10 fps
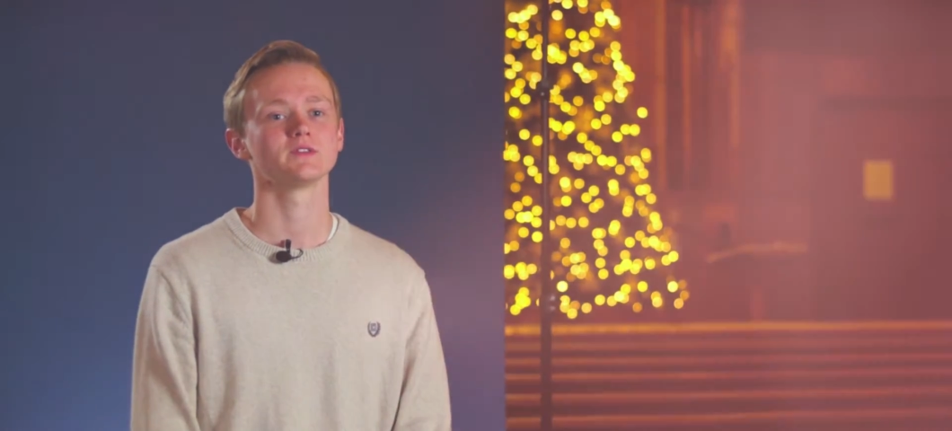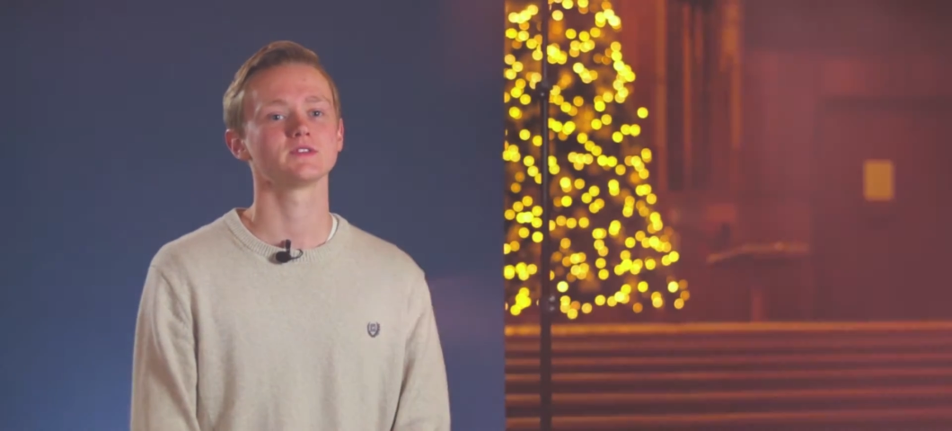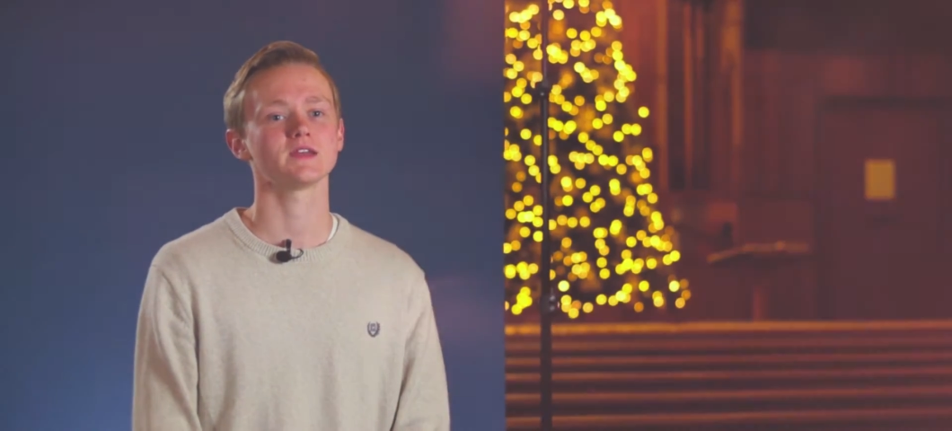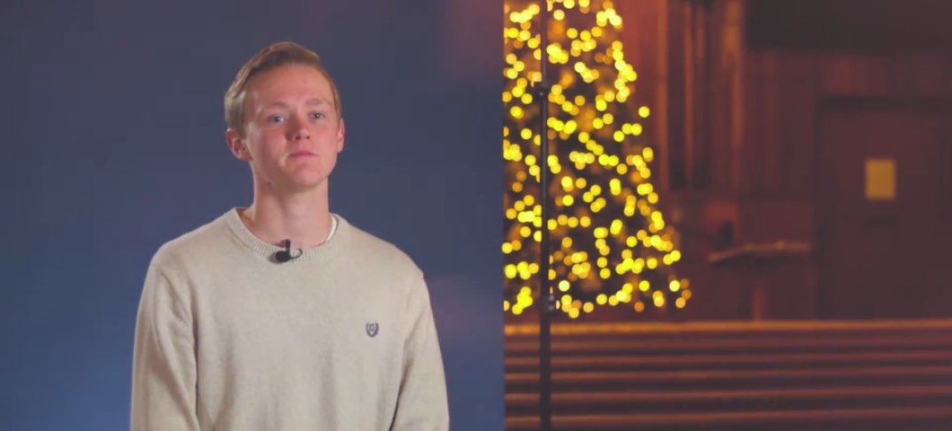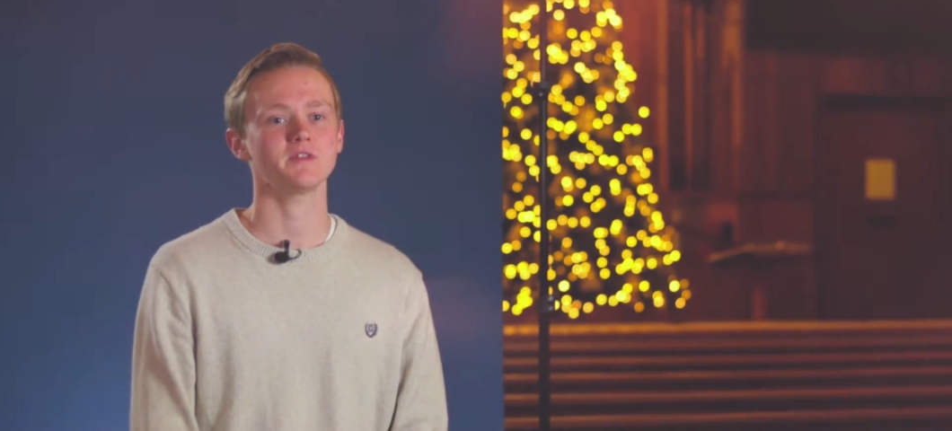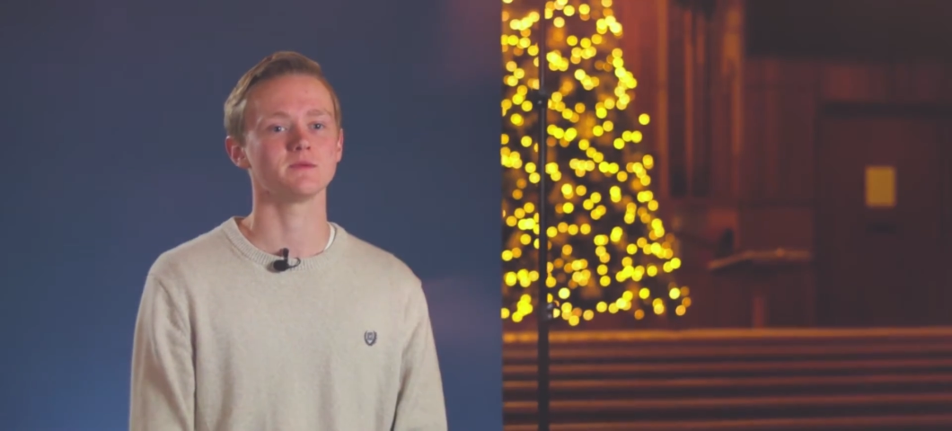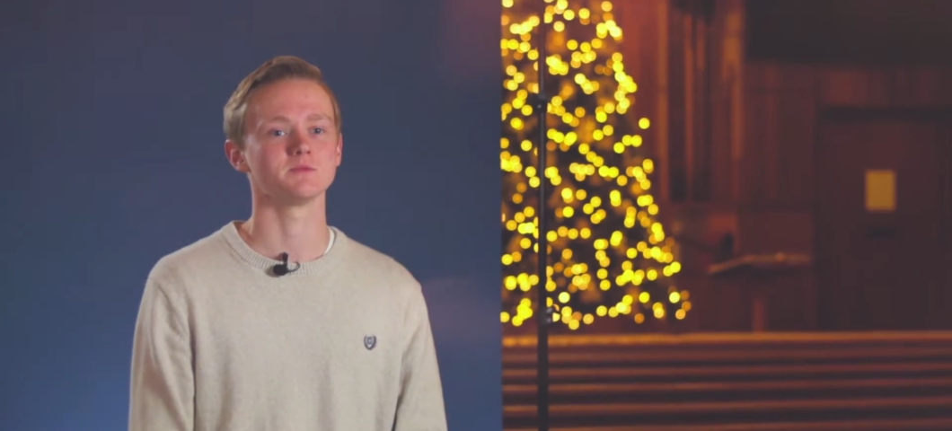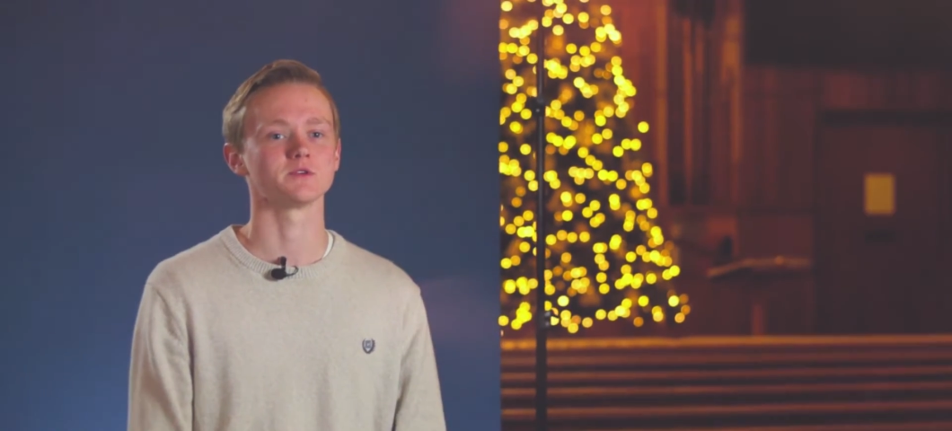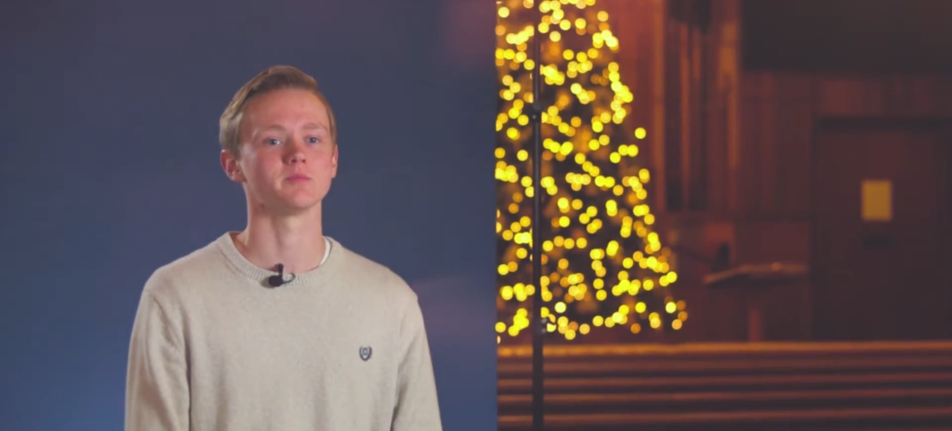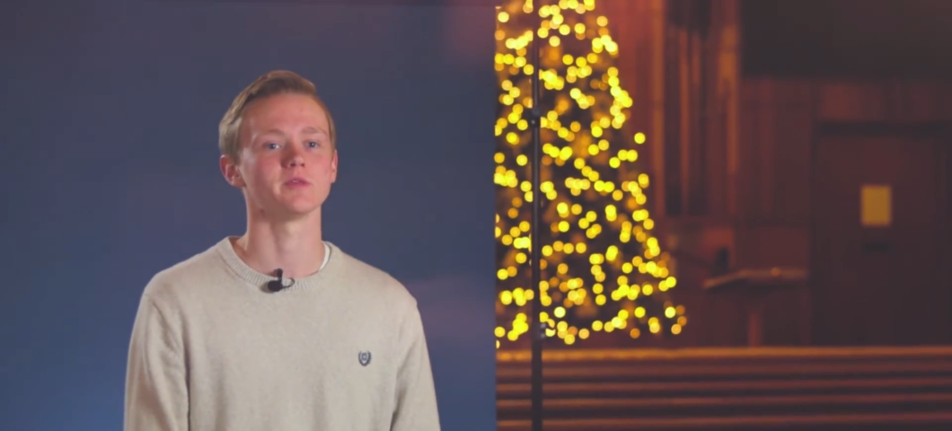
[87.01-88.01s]
The same
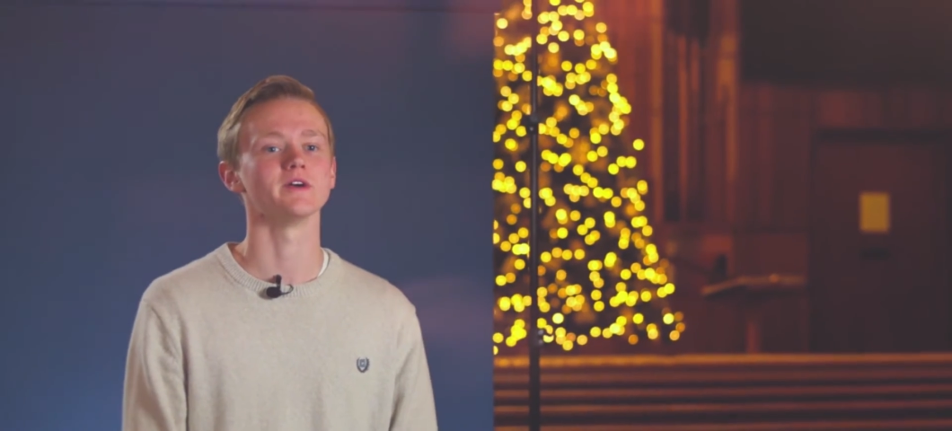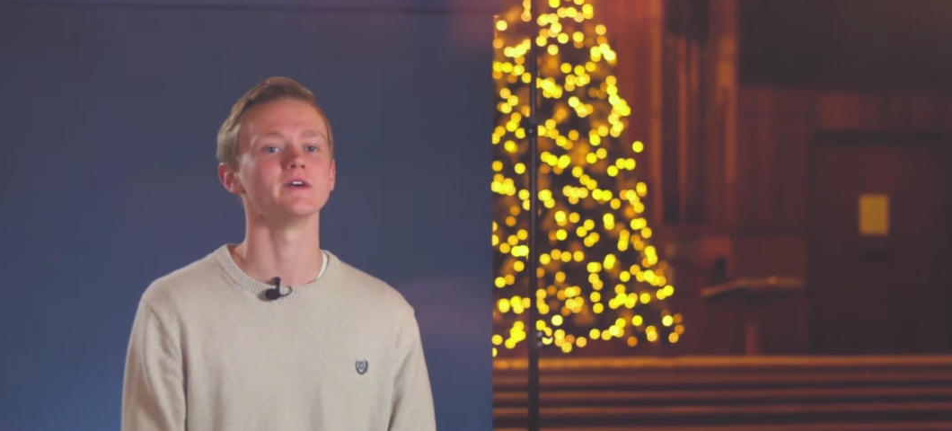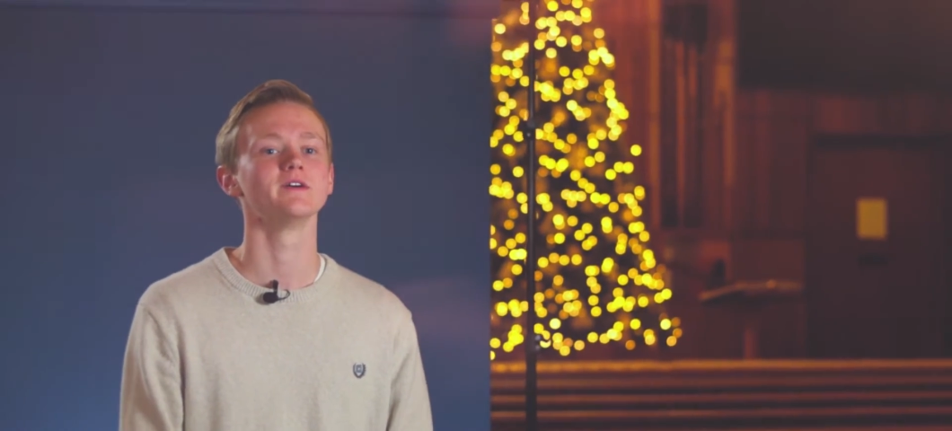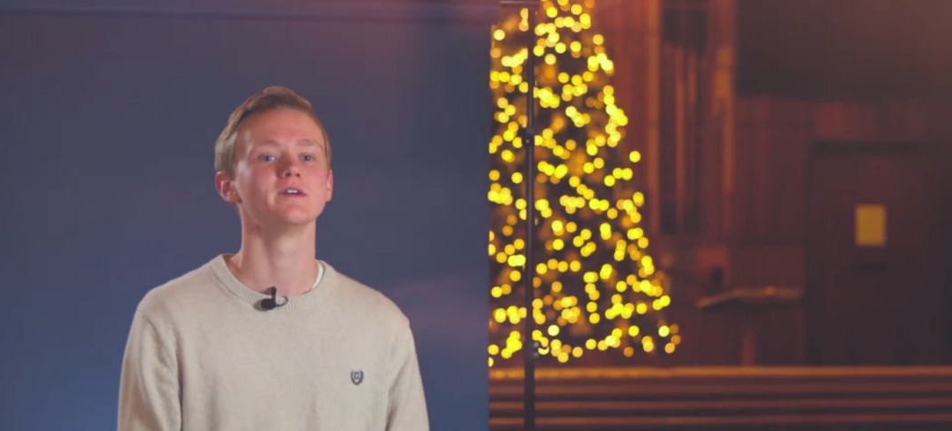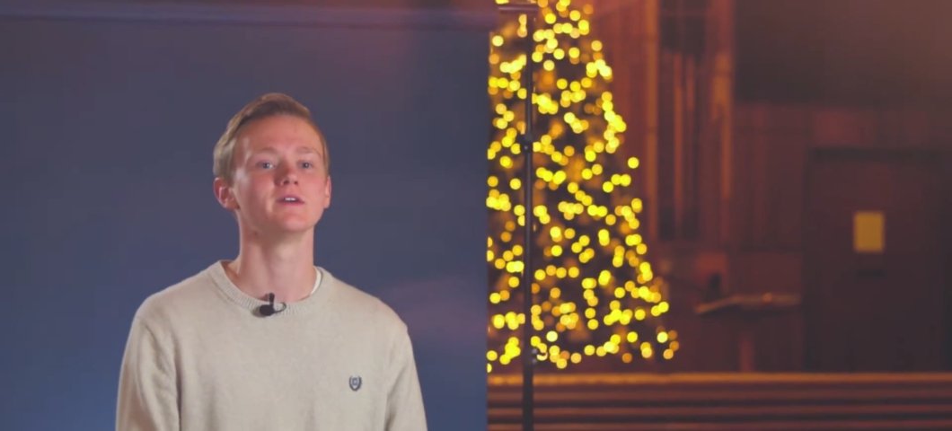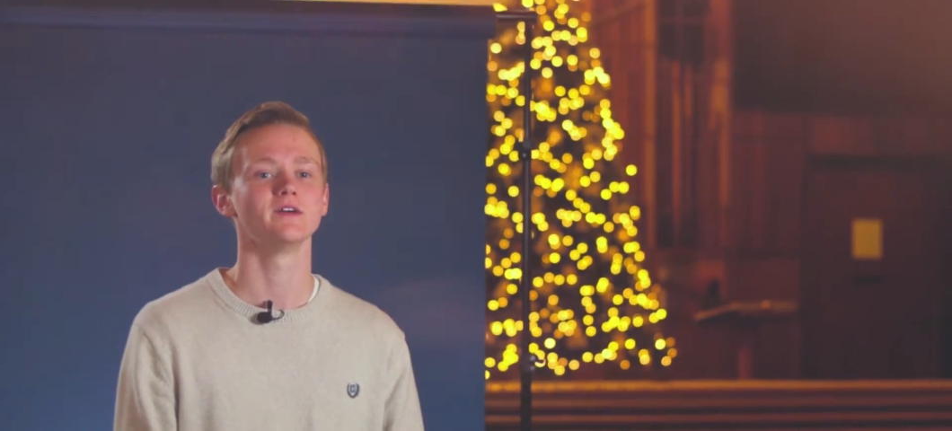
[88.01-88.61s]
themes are at play.